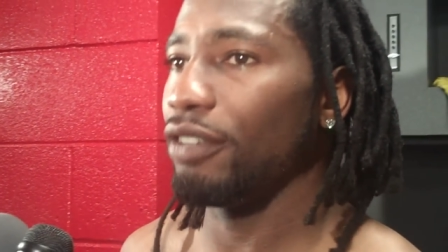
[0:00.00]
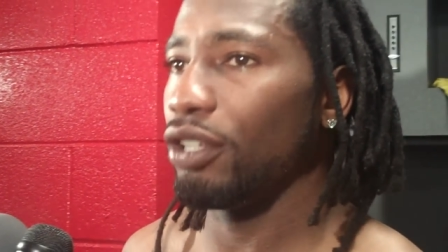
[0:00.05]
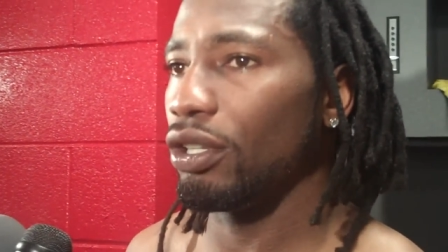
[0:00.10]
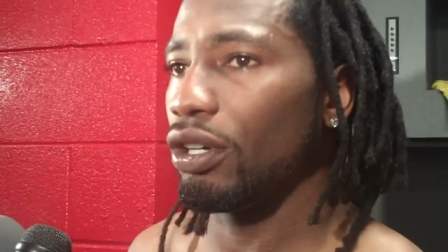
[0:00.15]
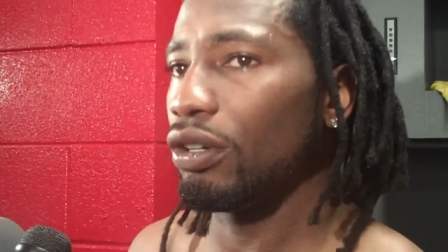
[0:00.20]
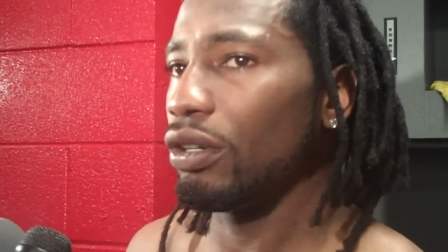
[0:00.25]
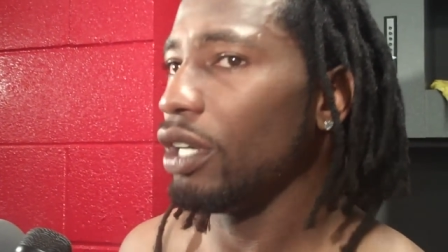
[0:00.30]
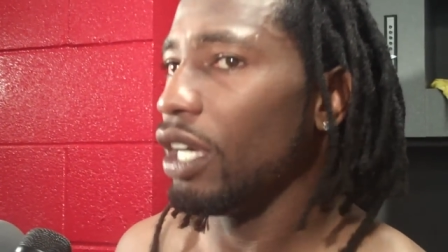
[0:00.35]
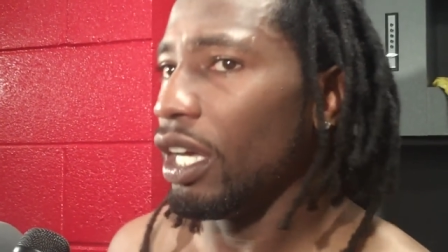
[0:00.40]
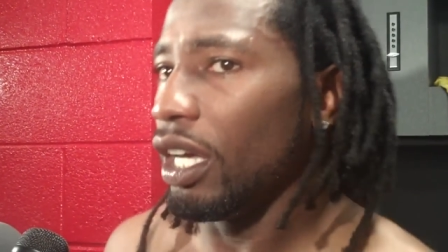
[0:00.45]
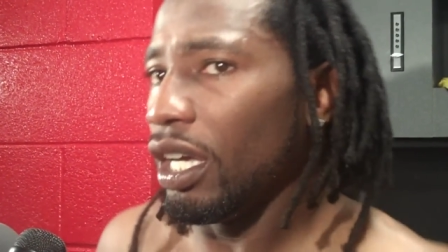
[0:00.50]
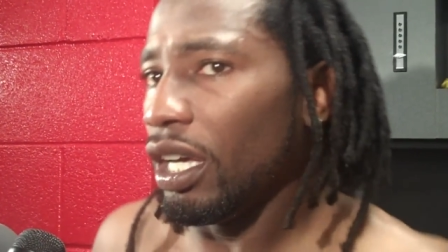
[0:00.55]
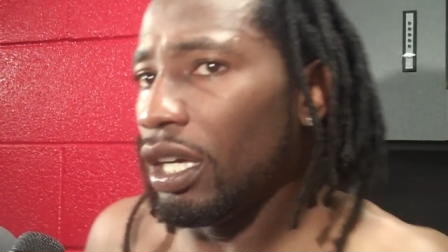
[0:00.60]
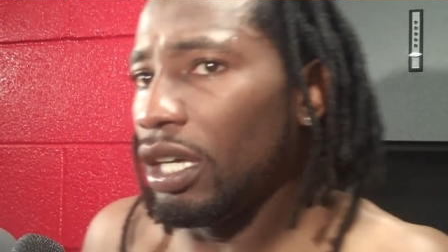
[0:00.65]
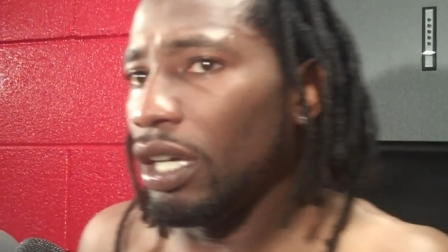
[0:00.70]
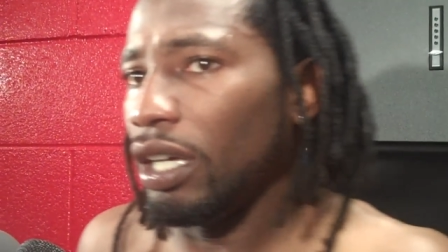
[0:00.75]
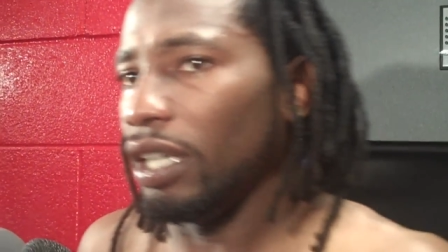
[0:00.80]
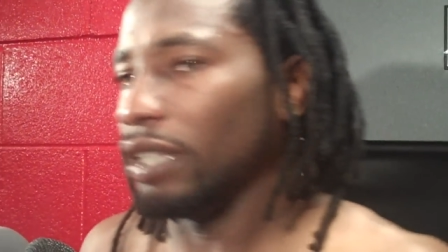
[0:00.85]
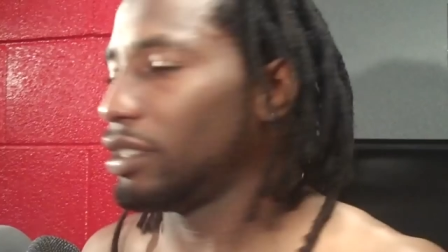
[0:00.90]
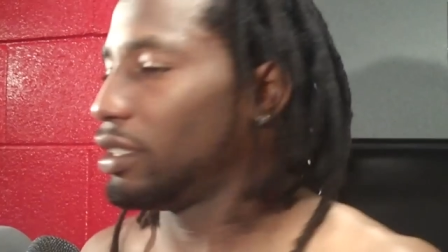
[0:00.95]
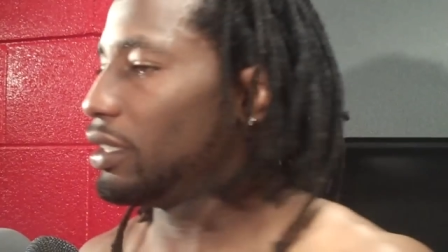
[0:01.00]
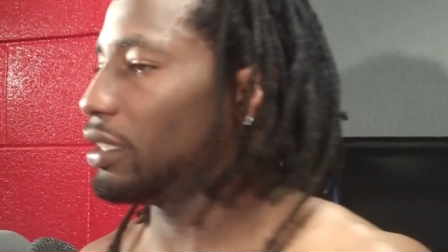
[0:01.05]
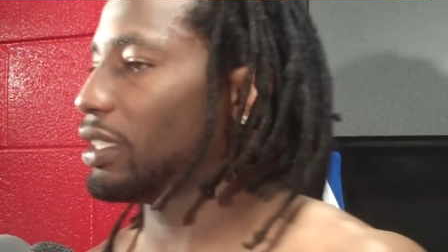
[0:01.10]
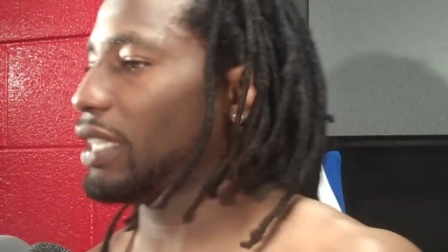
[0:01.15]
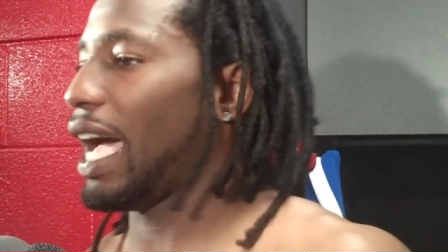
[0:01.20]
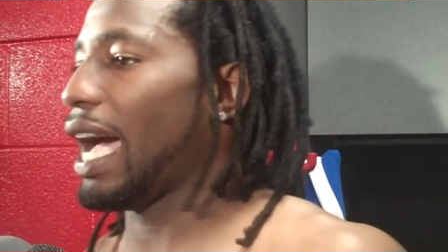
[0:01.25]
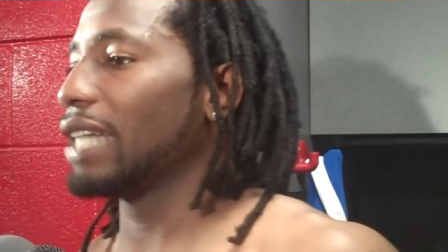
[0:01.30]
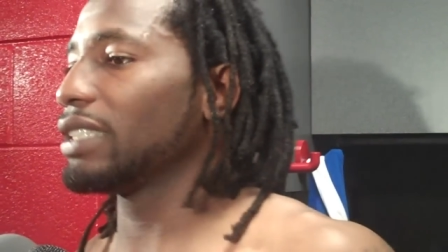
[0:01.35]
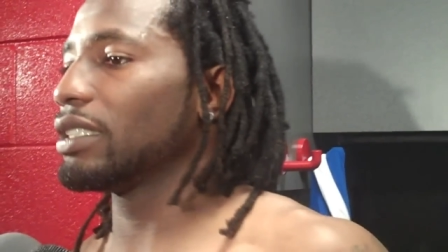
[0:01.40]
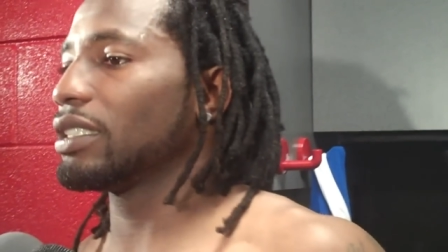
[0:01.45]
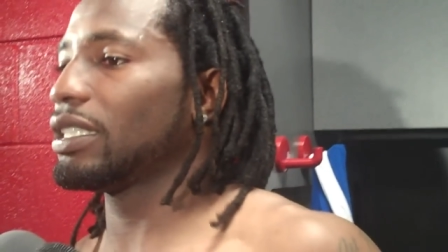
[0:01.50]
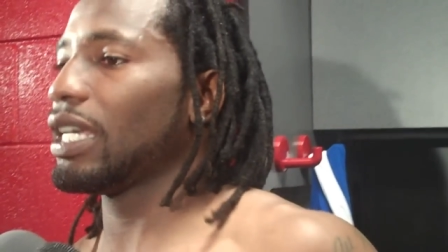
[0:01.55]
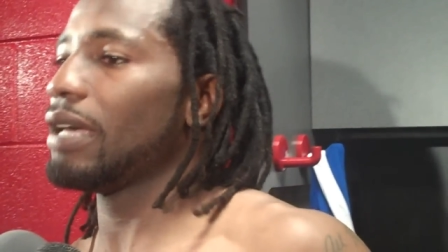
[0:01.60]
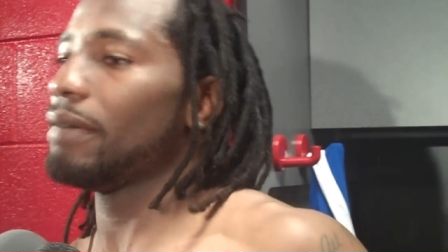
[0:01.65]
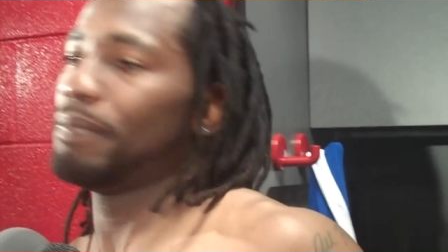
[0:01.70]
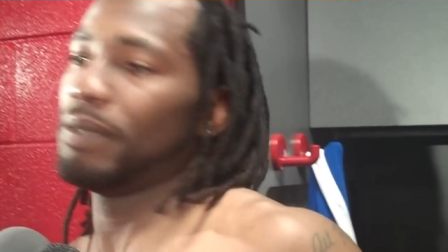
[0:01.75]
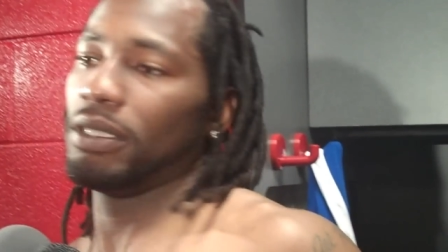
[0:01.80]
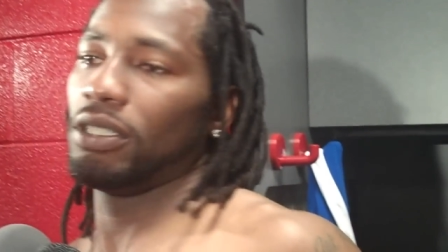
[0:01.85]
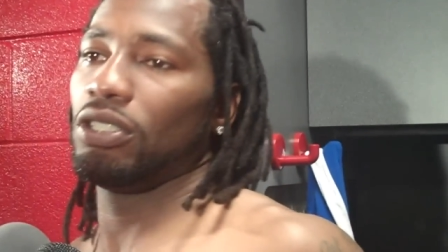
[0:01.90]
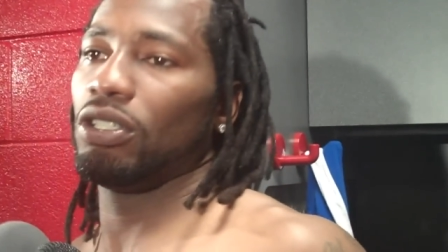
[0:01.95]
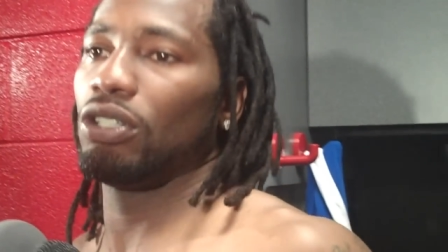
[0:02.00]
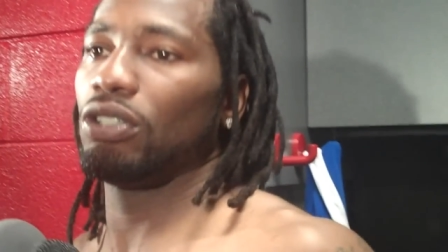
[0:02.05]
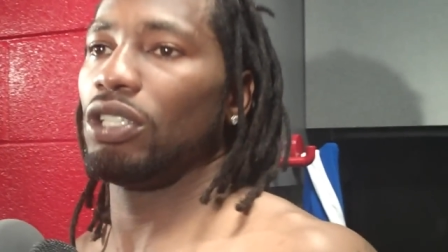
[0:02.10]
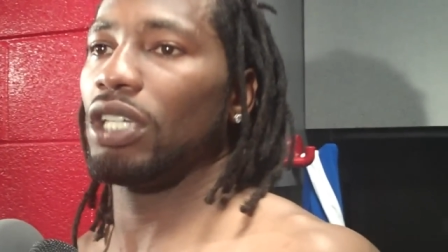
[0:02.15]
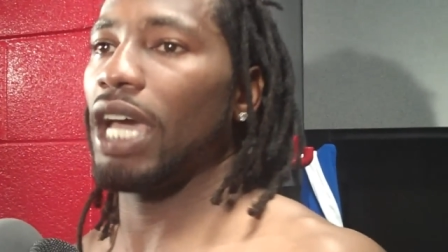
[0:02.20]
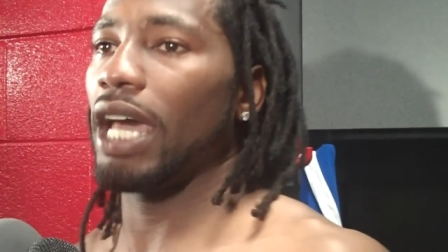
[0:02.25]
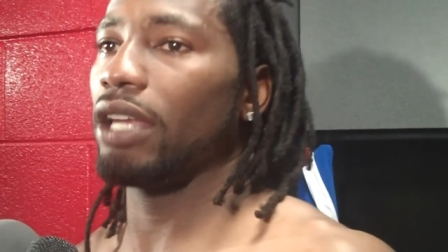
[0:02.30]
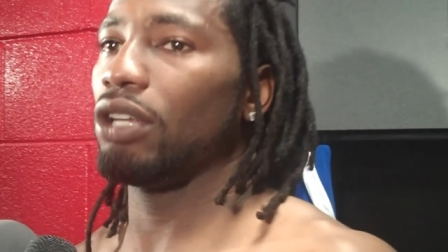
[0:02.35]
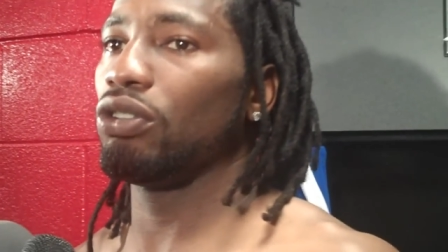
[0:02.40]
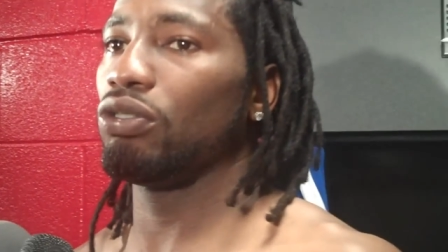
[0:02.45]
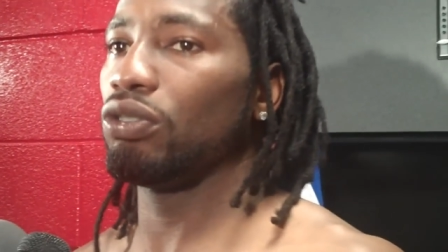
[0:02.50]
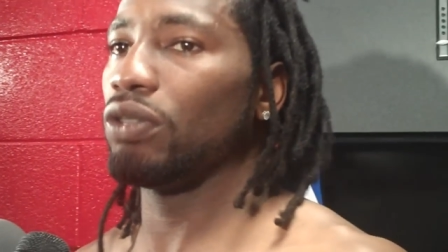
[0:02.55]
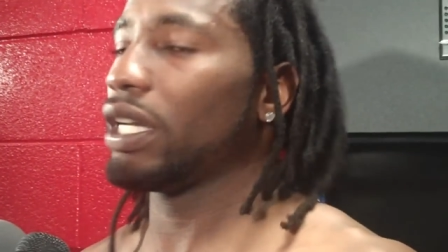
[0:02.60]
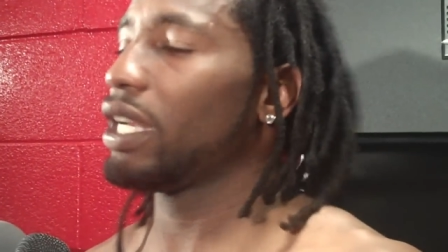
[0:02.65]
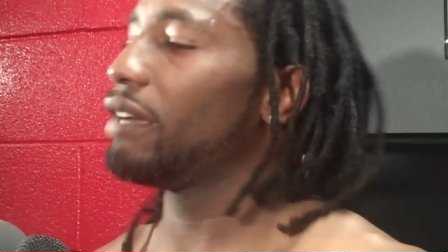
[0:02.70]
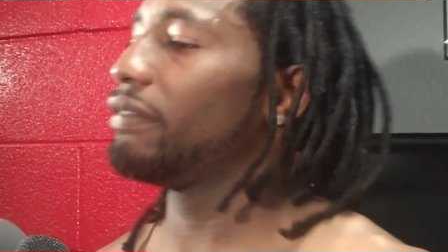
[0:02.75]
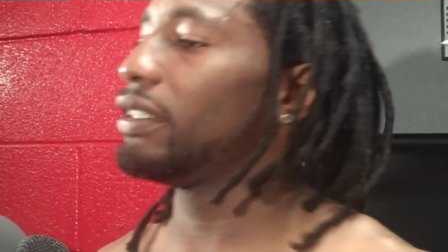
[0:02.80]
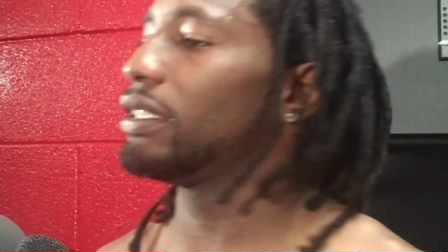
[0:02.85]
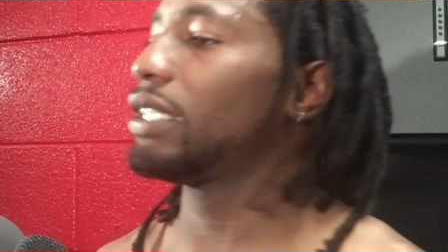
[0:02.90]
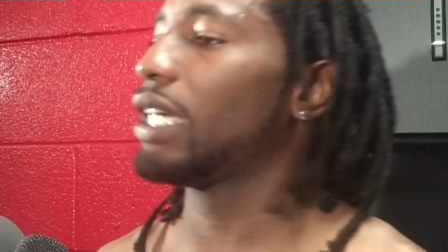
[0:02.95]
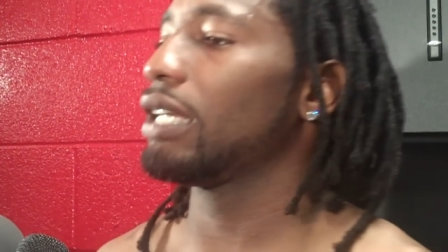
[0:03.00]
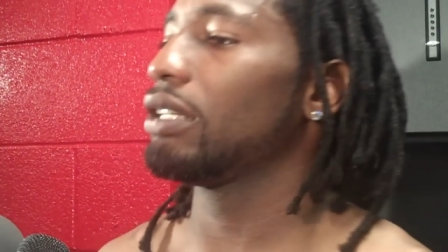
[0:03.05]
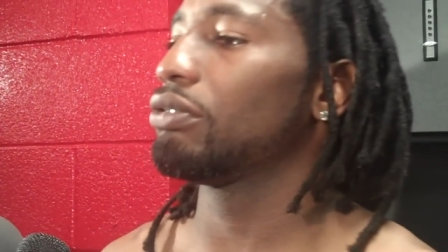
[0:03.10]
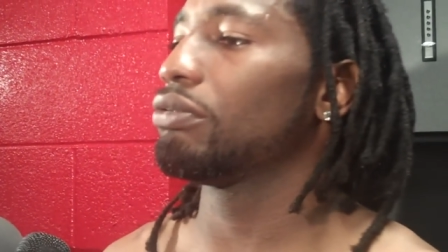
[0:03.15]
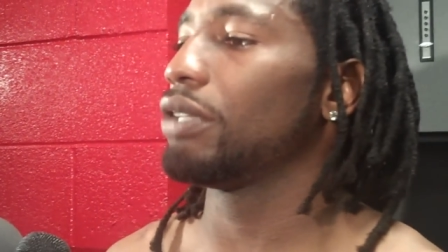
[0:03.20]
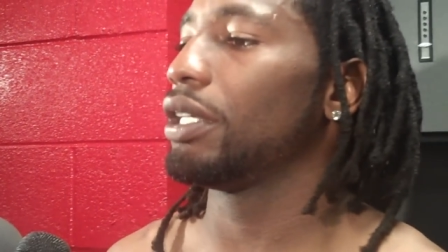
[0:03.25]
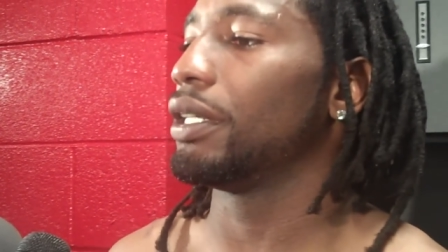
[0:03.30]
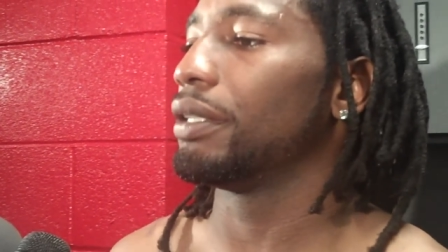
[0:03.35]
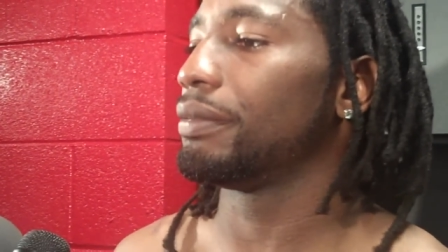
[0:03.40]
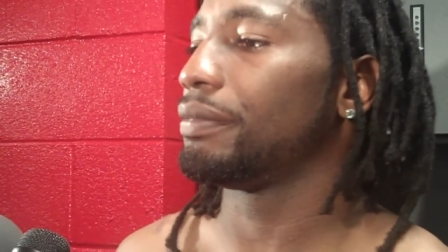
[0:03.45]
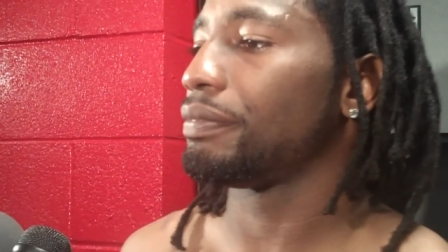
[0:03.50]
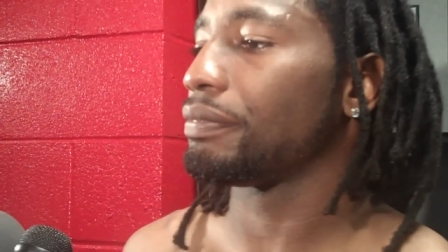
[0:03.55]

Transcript: You know, the size of champion. You know, you got to do whatever it takes to win.